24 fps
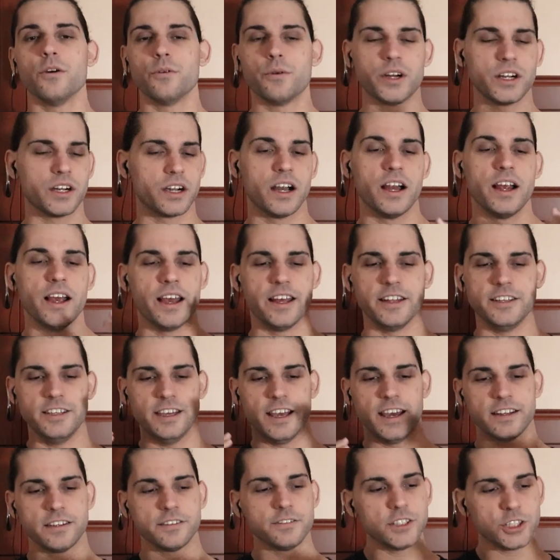We are at
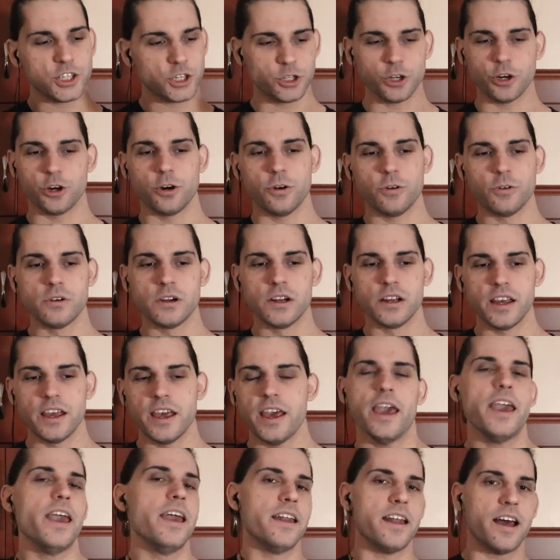the end of the show,
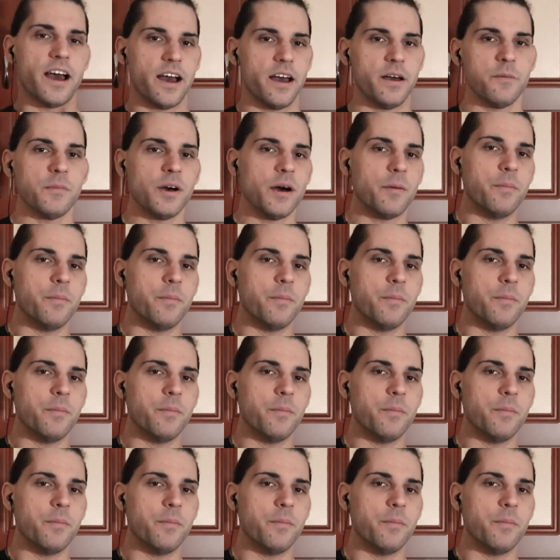and I'm